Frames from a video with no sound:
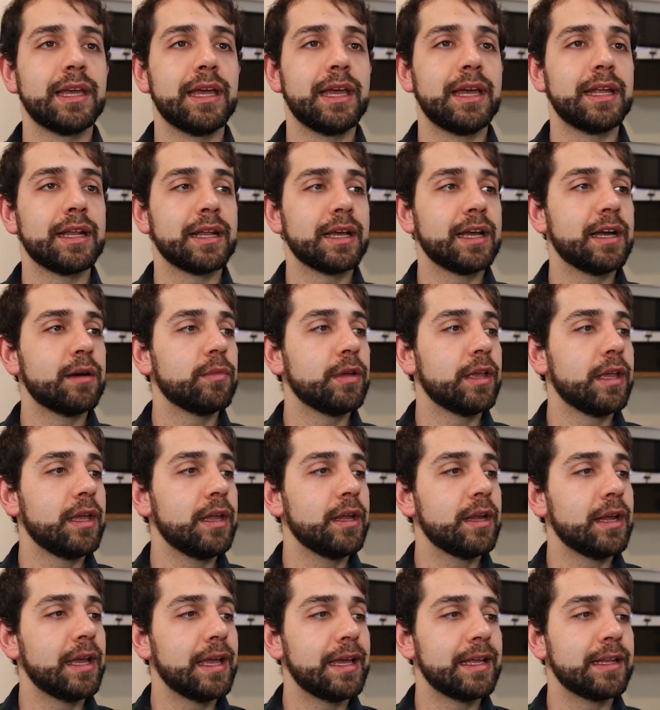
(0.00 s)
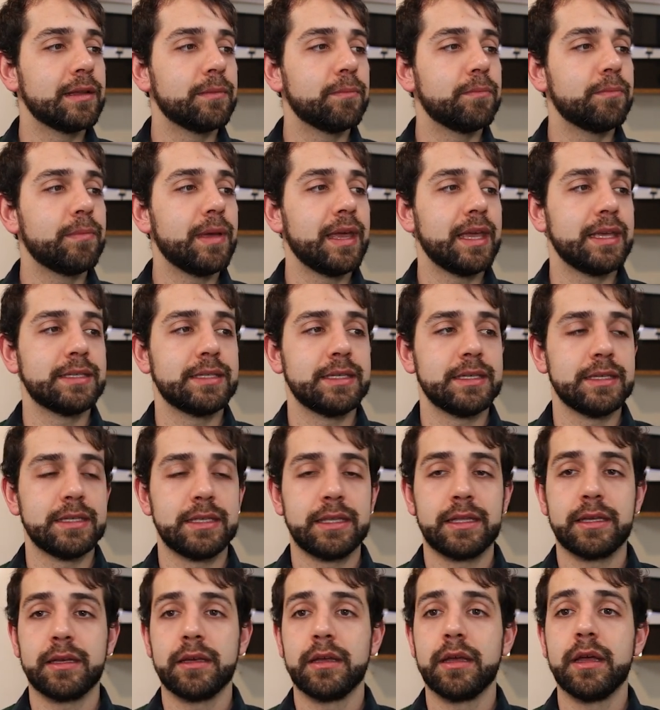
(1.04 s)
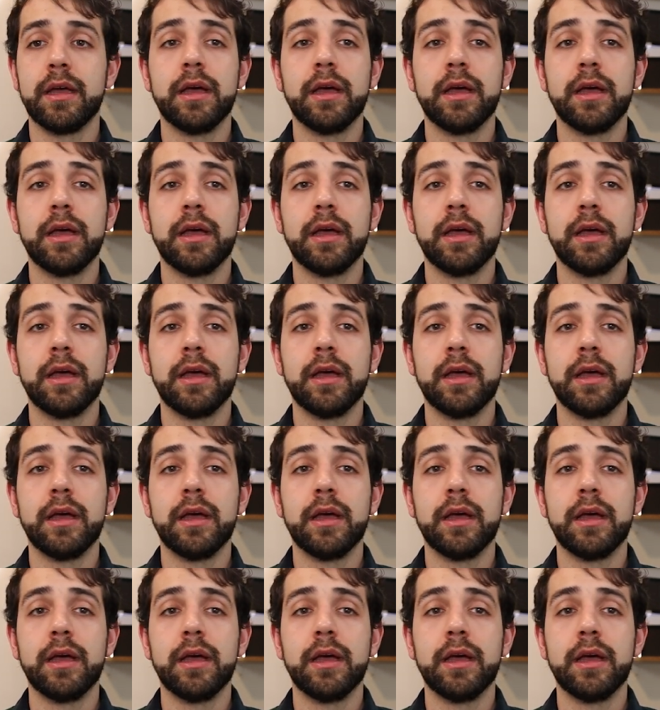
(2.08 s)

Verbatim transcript: and come here and paste it.